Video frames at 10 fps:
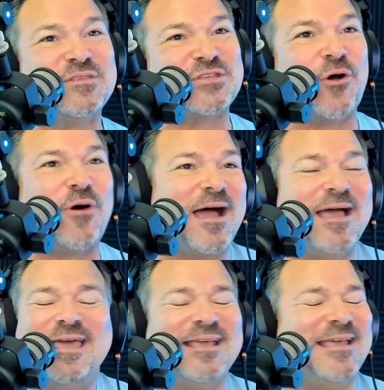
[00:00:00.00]
So
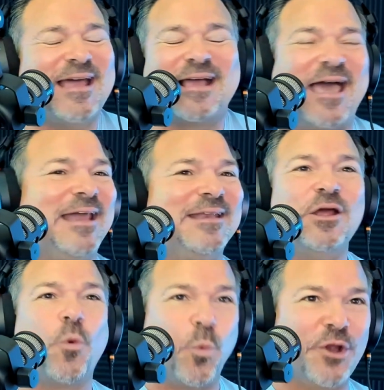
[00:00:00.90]
again,
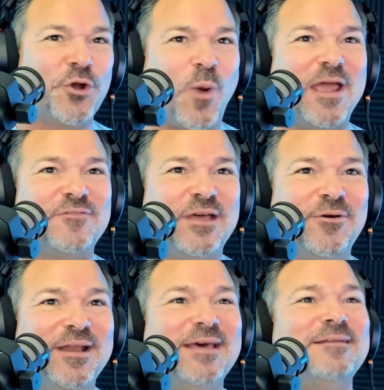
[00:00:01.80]
weird way of
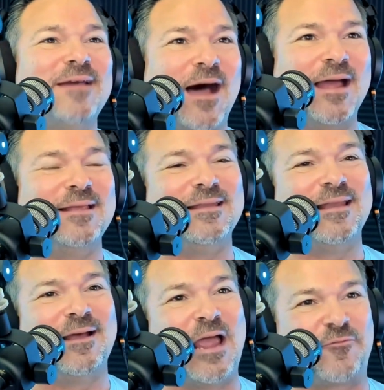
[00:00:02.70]
doing it.
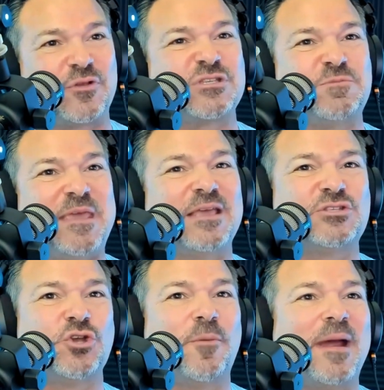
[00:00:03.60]
After speaking
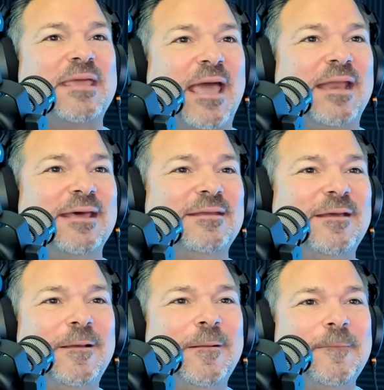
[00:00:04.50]
to him, I get it.
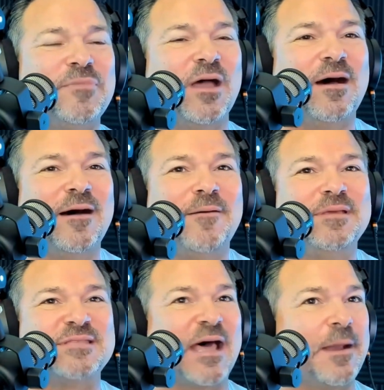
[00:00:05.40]

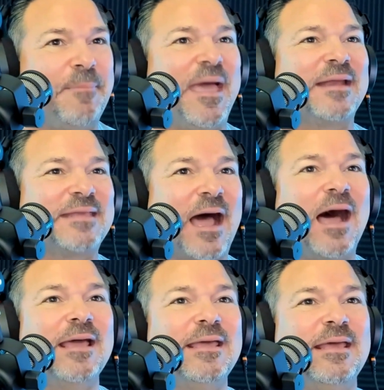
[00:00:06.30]
He's not a bad
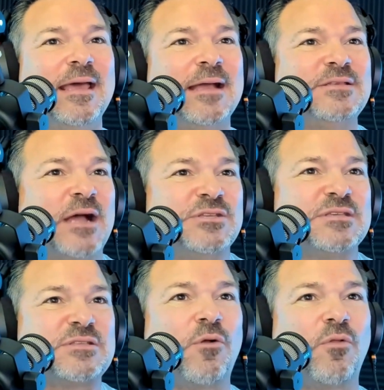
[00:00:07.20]
guy. I
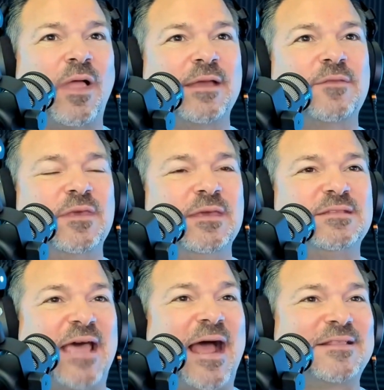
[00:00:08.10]
just don't like the
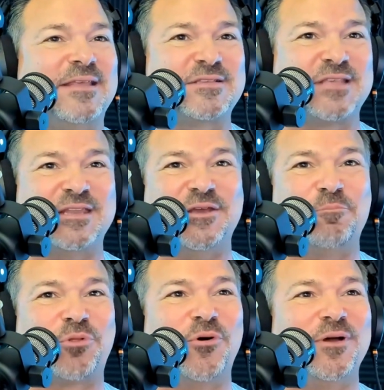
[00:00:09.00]
tactics that he
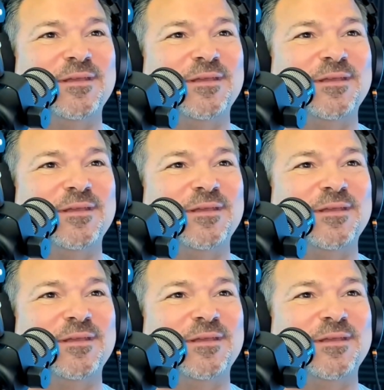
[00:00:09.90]
employed.